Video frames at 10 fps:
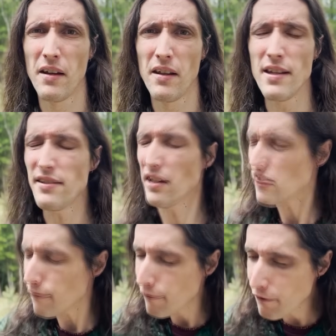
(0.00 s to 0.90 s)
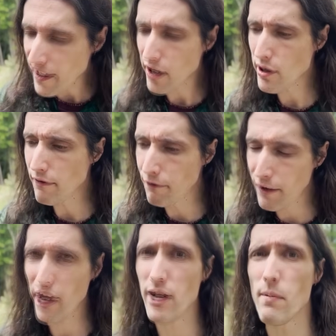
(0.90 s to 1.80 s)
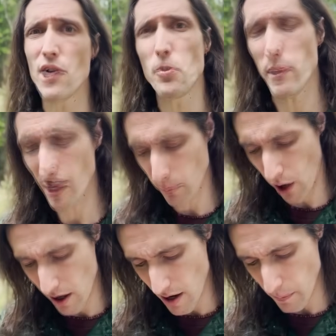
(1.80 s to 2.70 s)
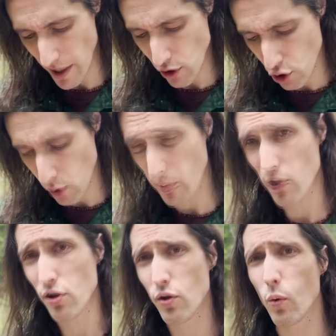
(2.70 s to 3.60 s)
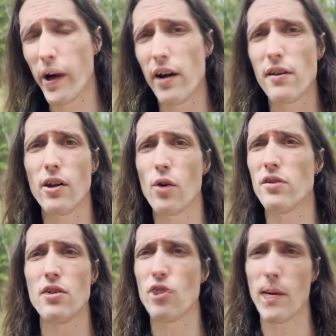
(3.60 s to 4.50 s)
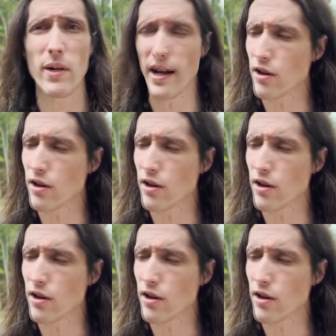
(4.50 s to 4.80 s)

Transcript: This is very, very much being brought up by Jupiter square the nodes in Gemini.